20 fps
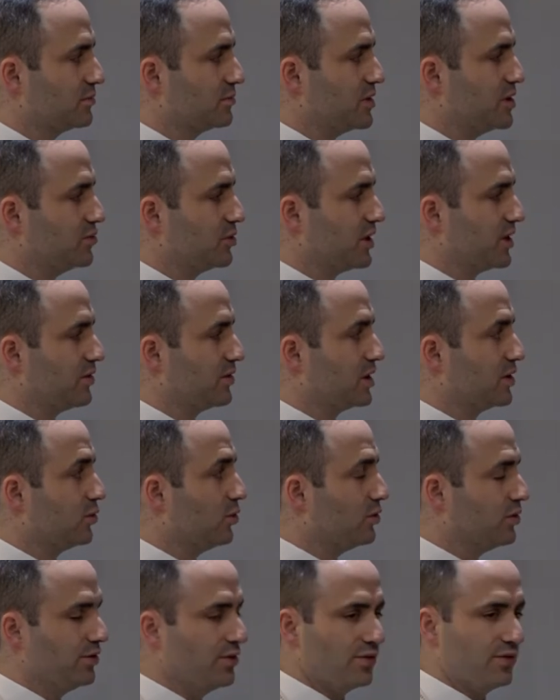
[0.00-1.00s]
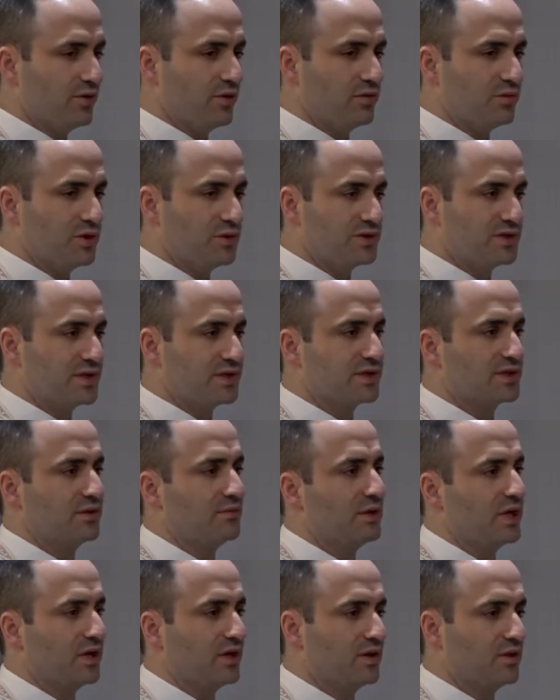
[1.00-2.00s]
people either get older, their immune
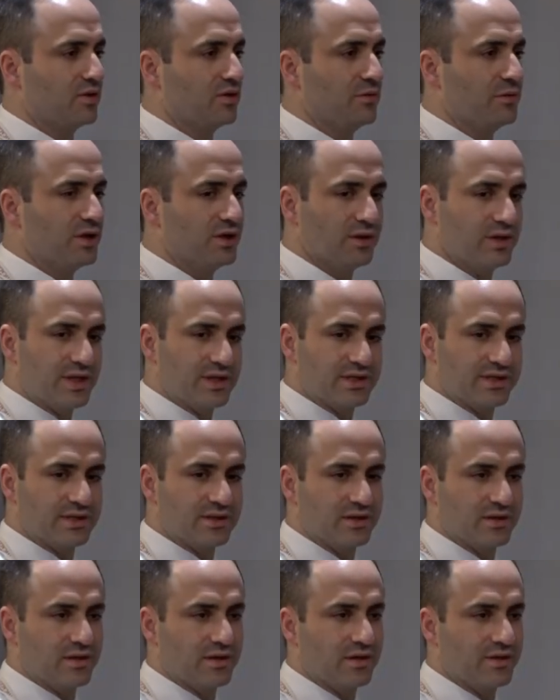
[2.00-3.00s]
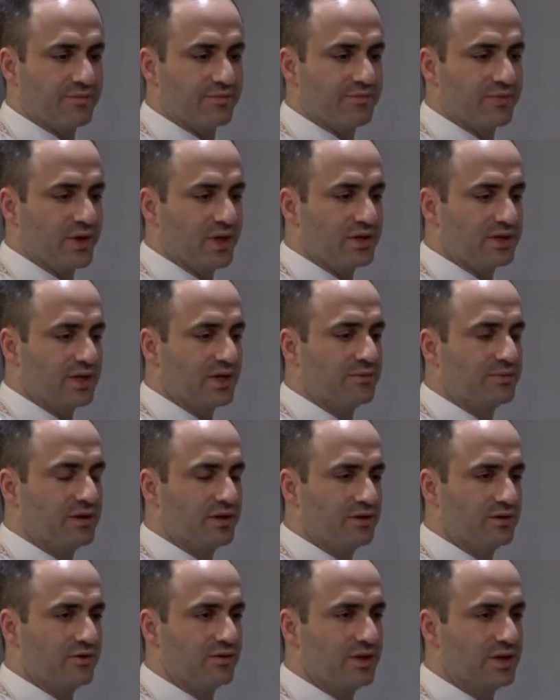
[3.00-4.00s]
system may get a little bit less um, adept
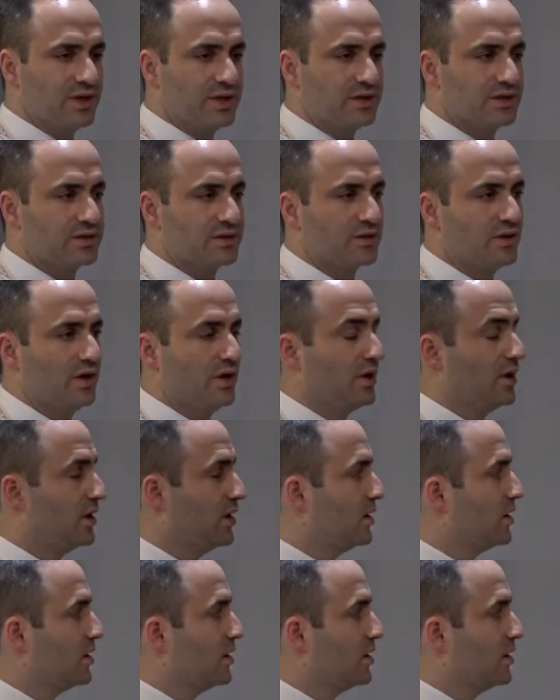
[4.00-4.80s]
at doing this,